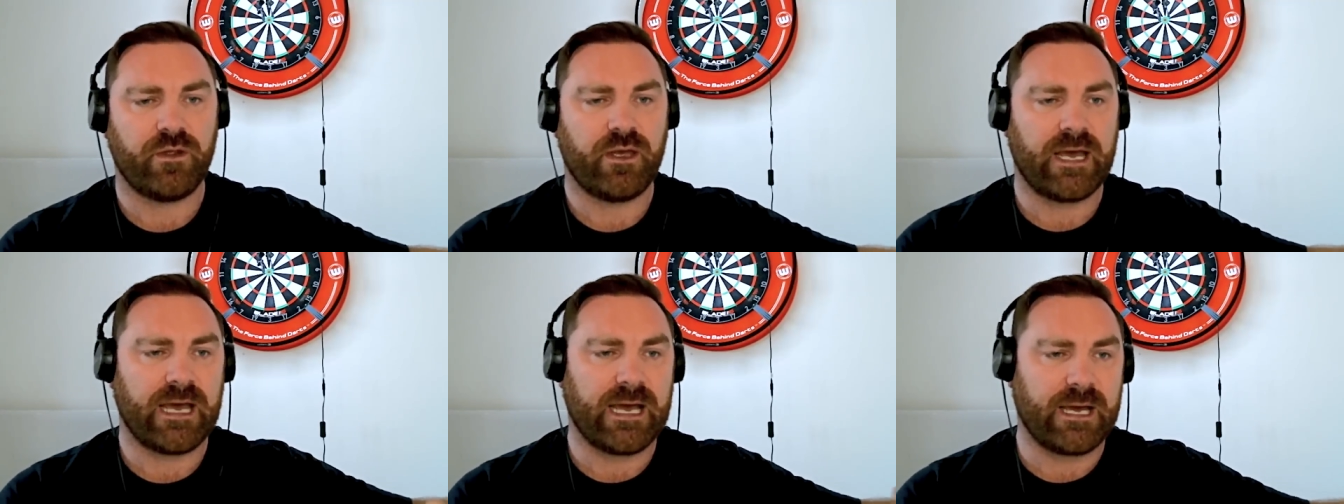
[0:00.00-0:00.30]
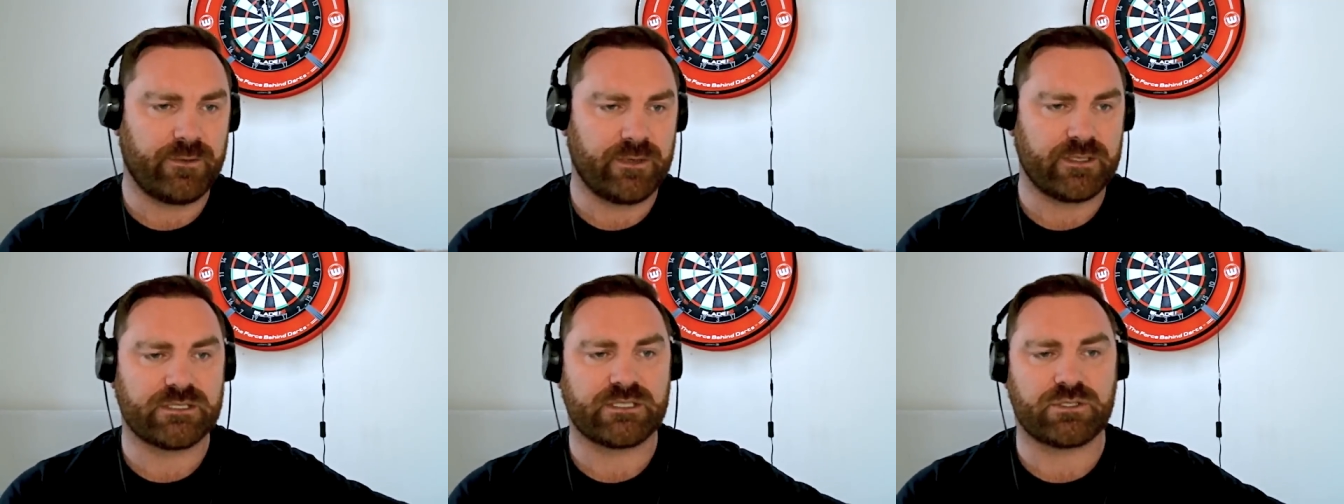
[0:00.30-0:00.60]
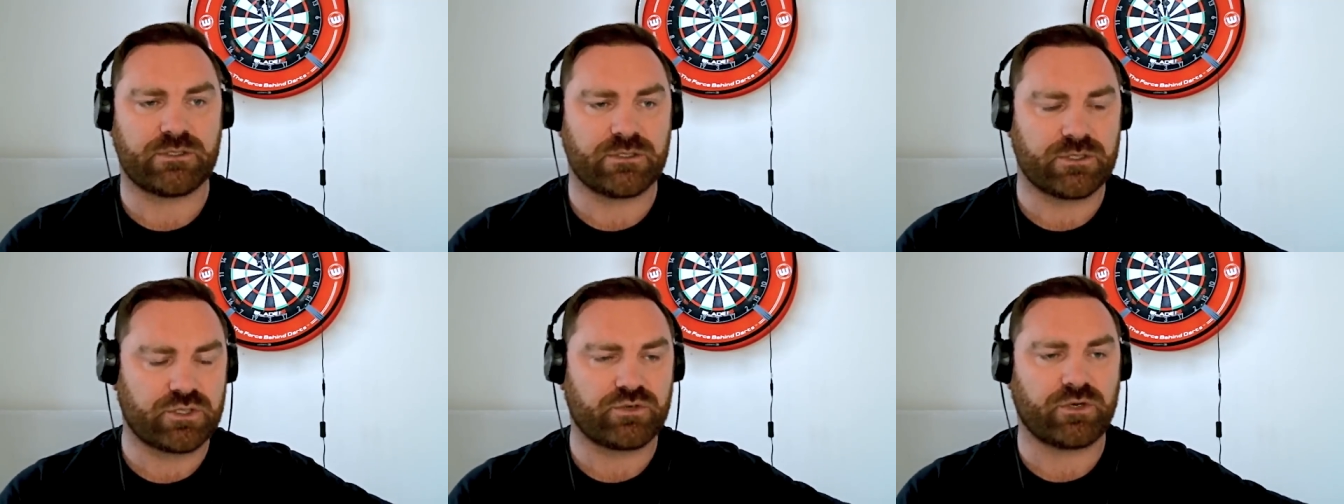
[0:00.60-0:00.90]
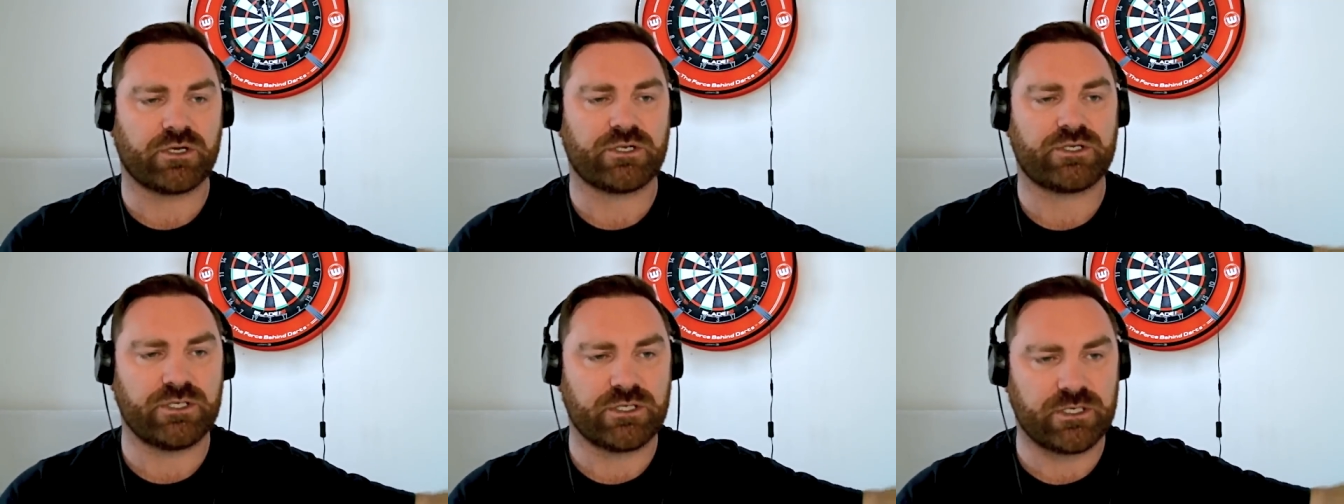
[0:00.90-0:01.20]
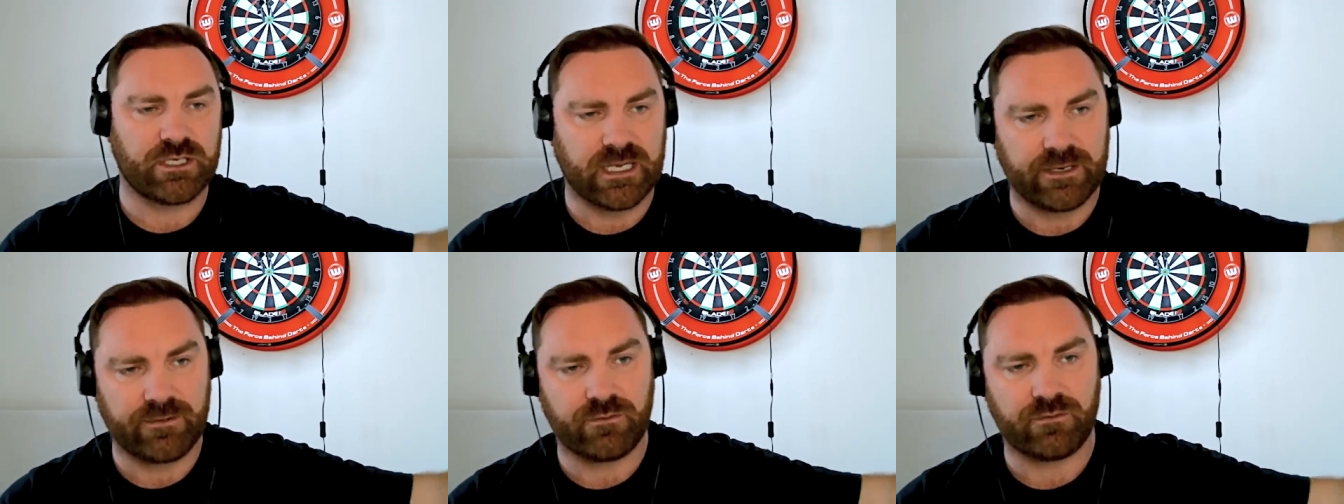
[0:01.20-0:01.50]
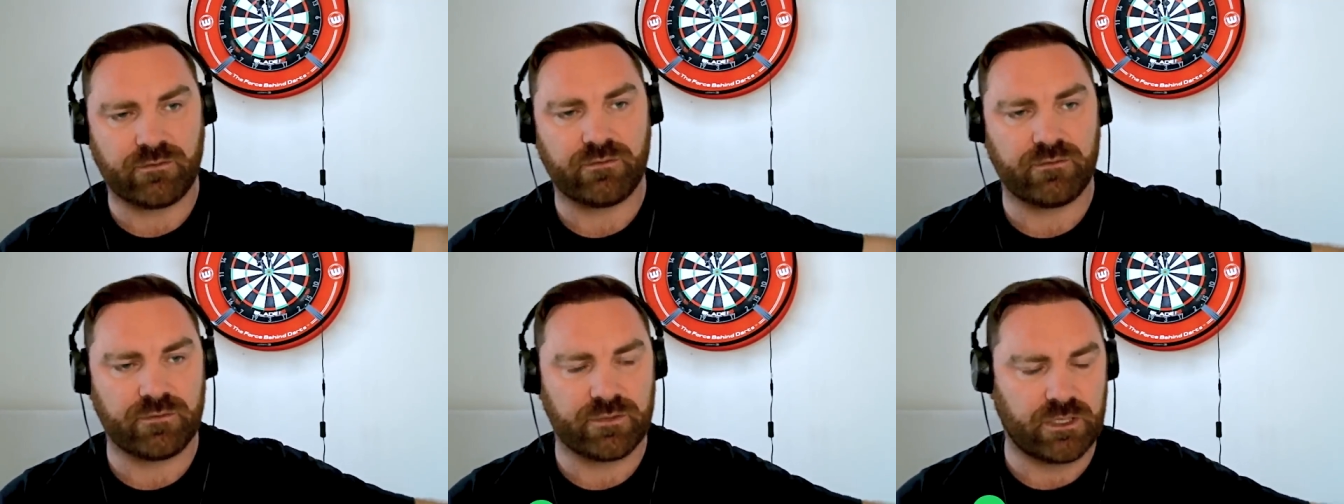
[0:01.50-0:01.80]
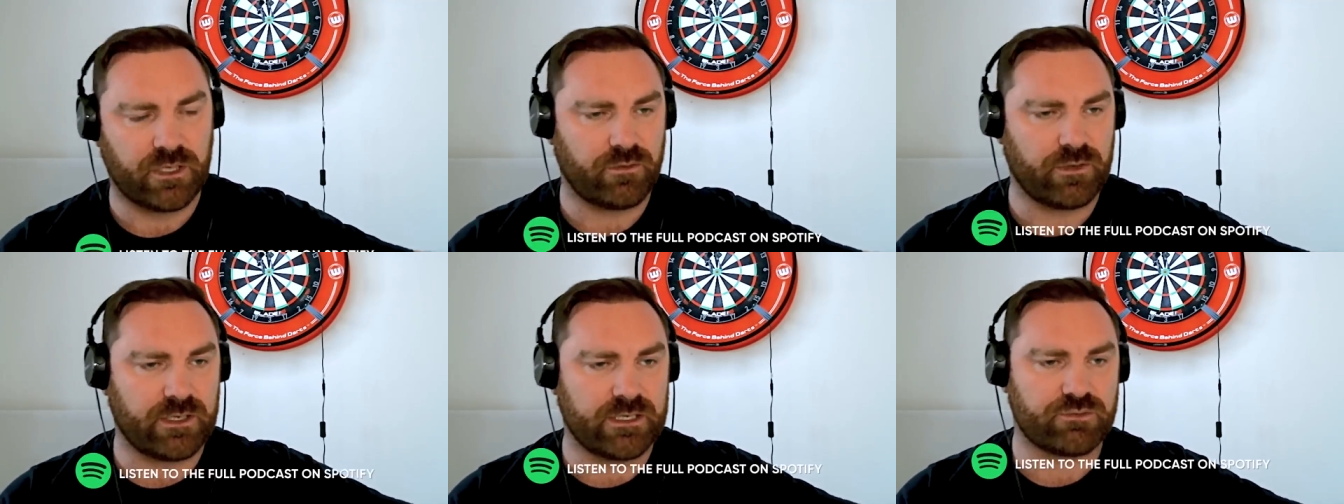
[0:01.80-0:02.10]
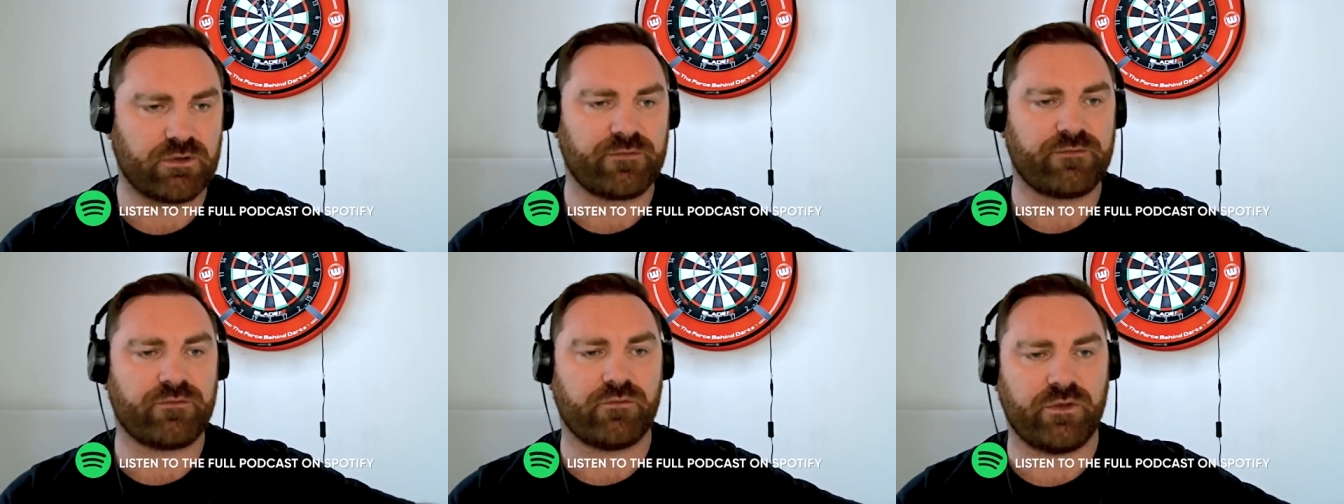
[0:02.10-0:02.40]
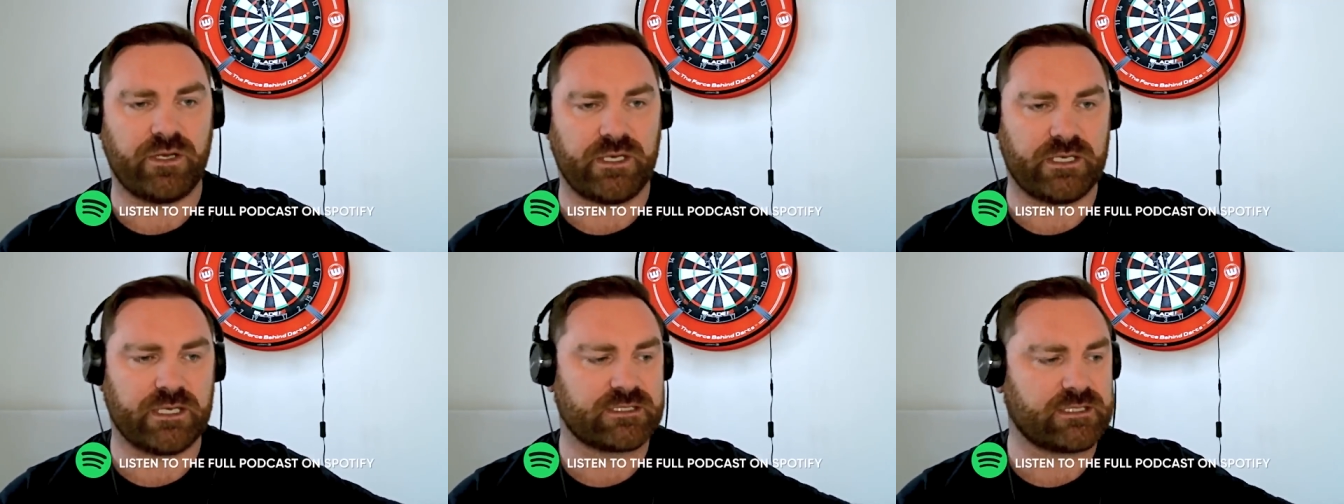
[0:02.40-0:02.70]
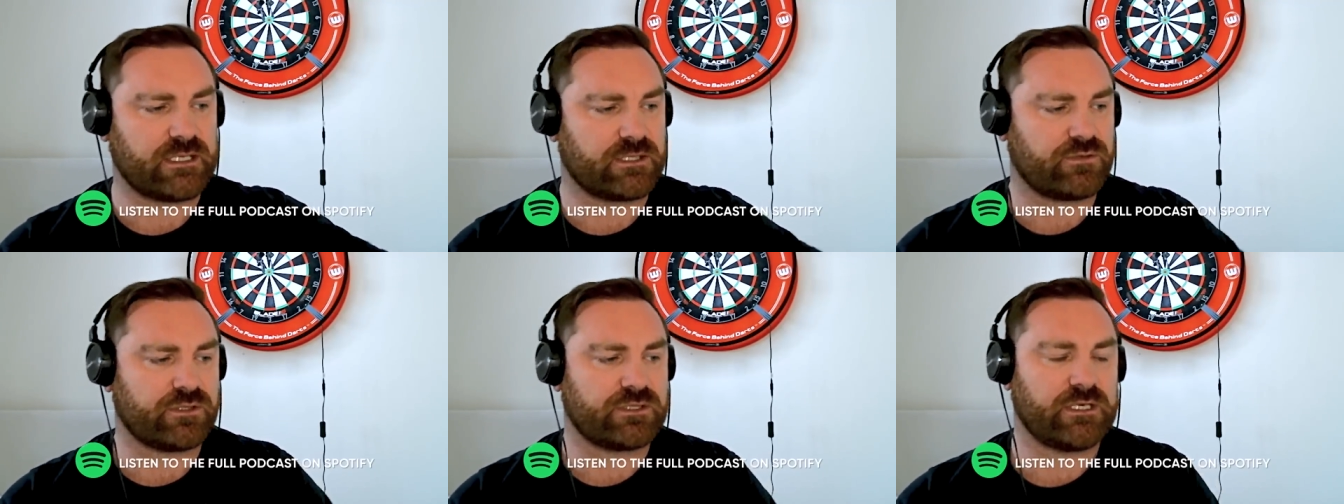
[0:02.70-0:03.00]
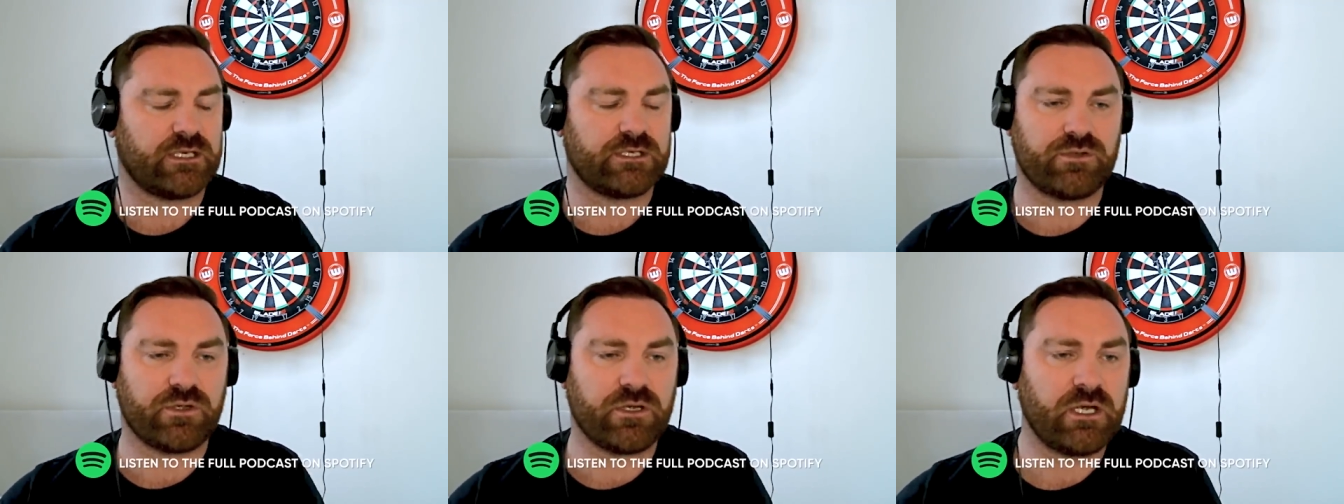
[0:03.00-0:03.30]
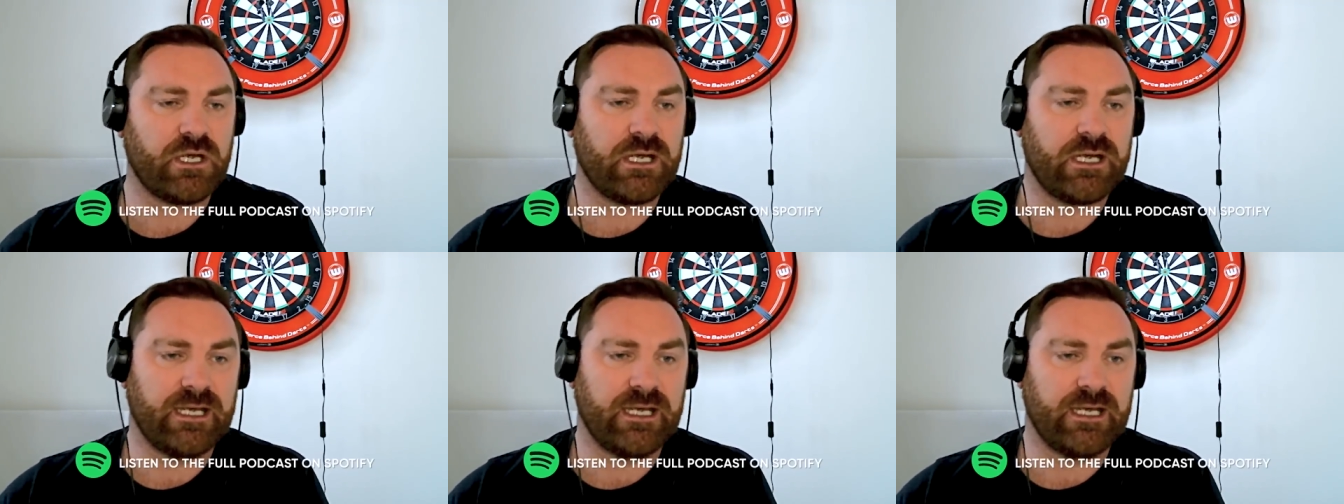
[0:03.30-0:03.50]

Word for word: how it's structured, how you know it's refereed, etc., etc.